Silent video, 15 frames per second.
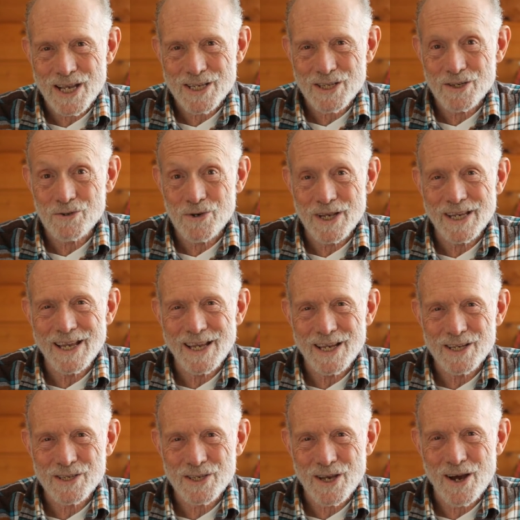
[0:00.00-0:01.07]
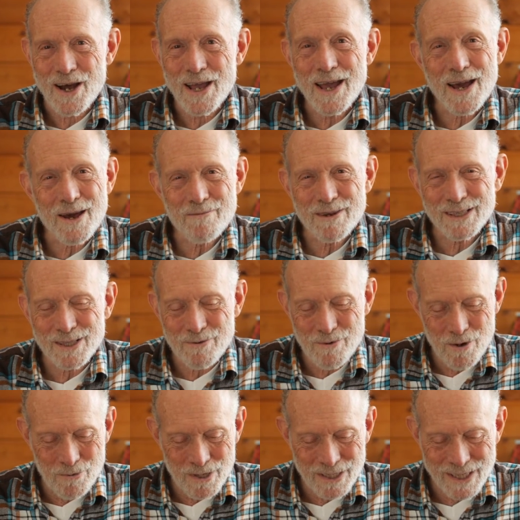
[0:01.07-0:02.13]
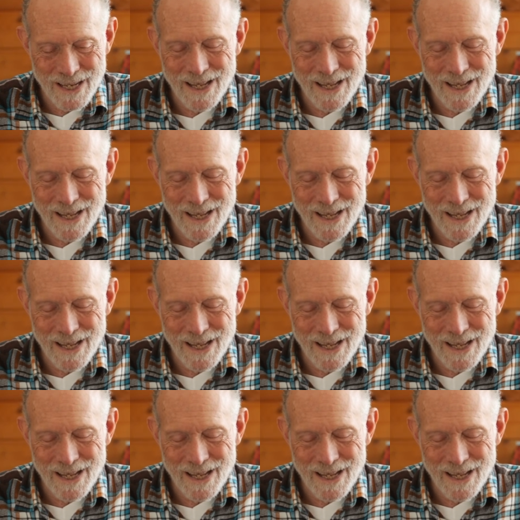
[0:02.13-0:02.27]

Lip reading: as intriguing as I am at the moment,